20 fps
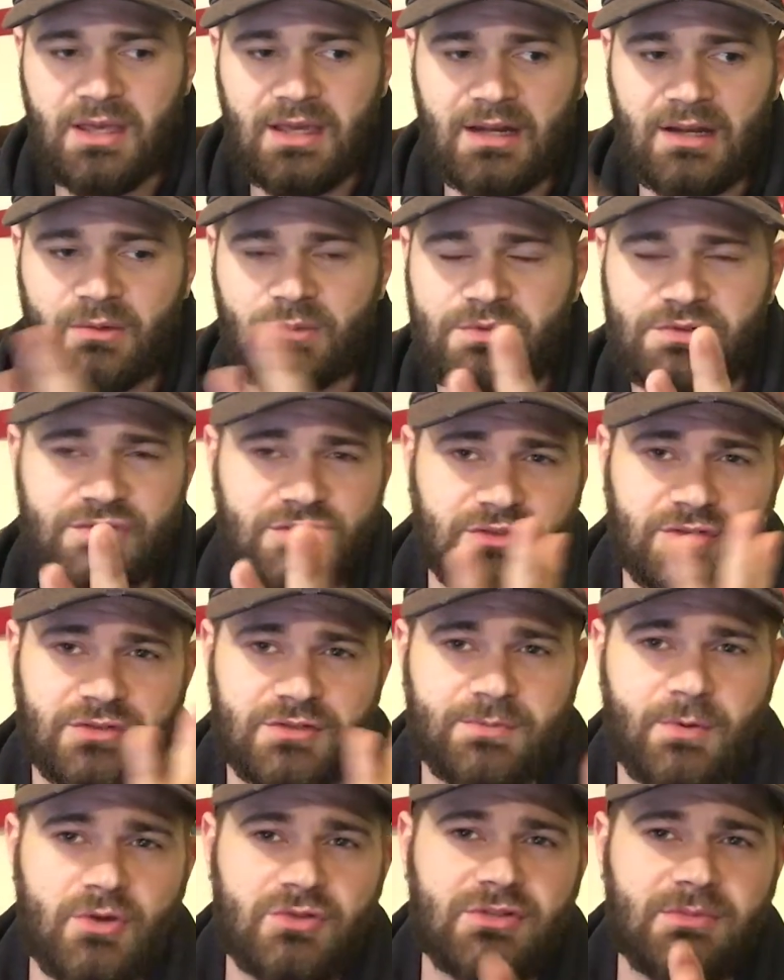And it was
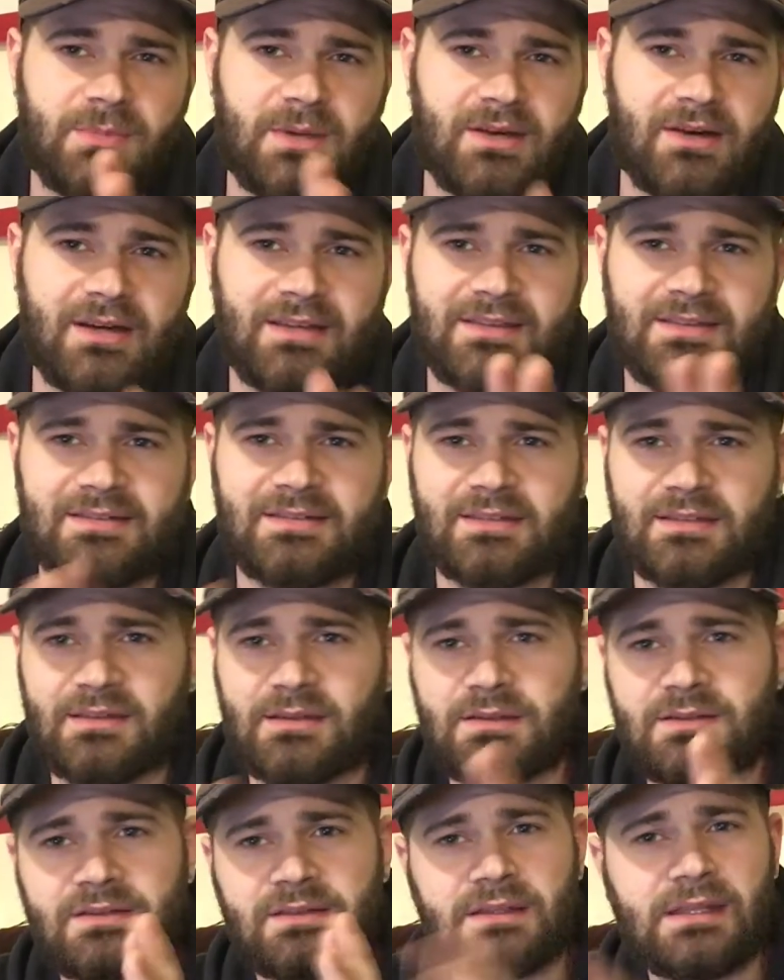supposed to be like this
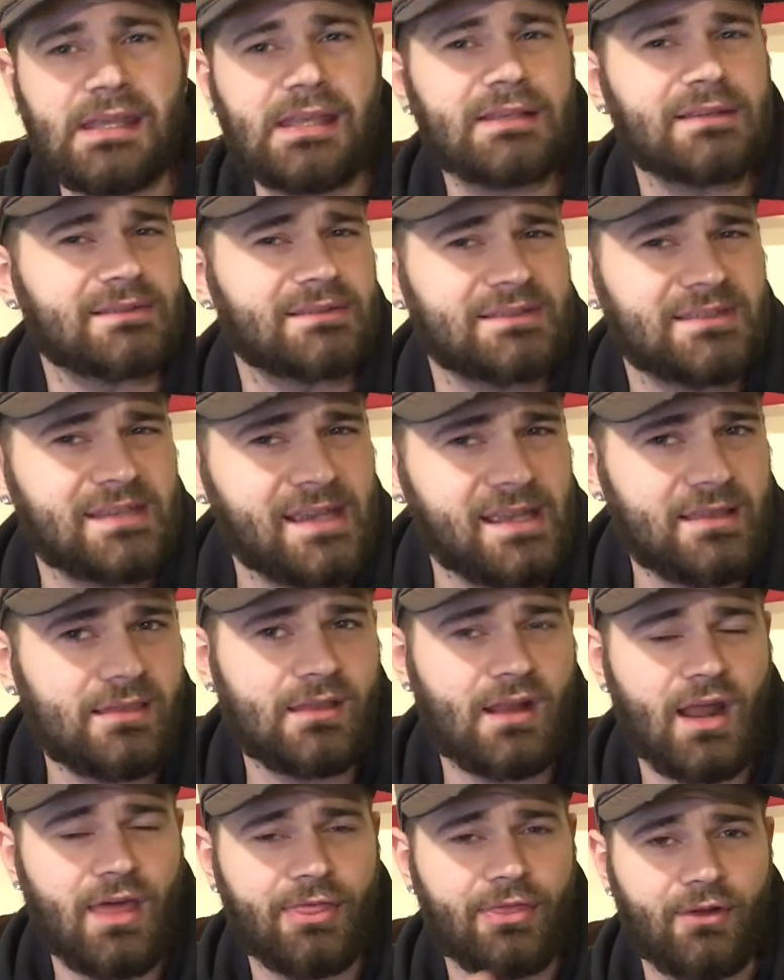this neat
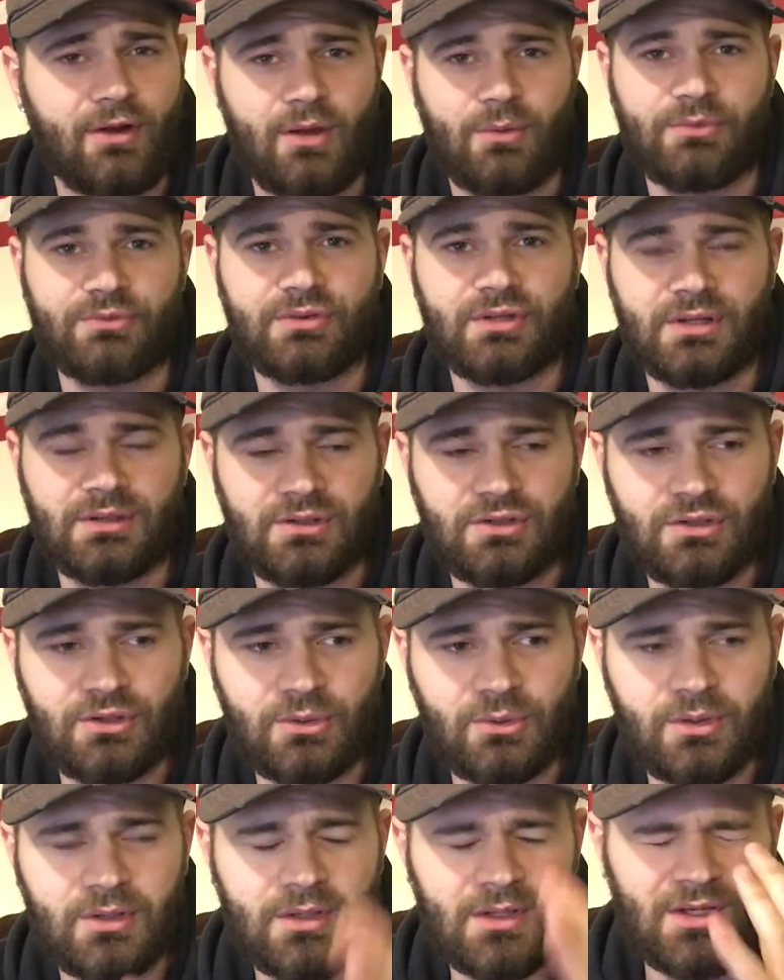scene that I thought I was gonna
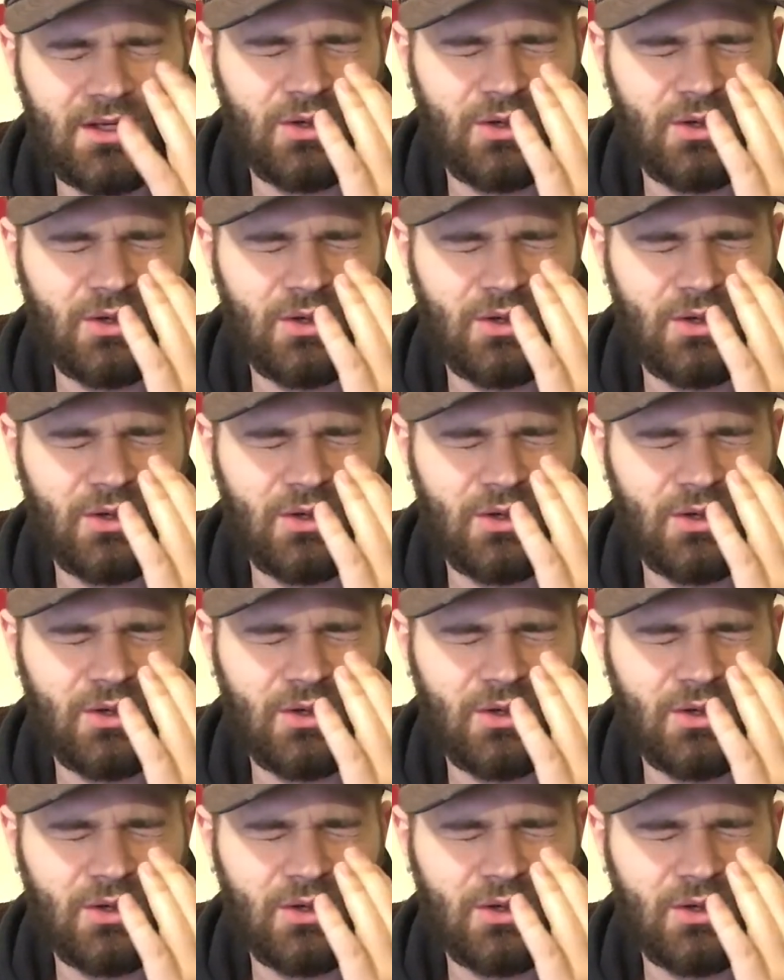do.